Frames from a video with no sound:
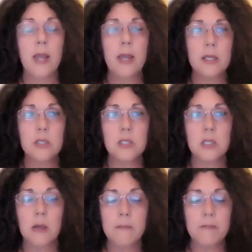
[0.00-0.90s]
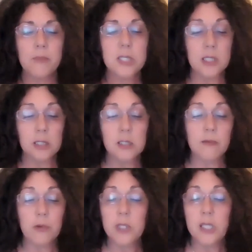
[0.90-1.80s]
and the
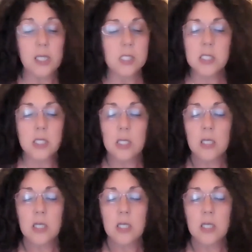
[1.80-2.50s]
delivery is,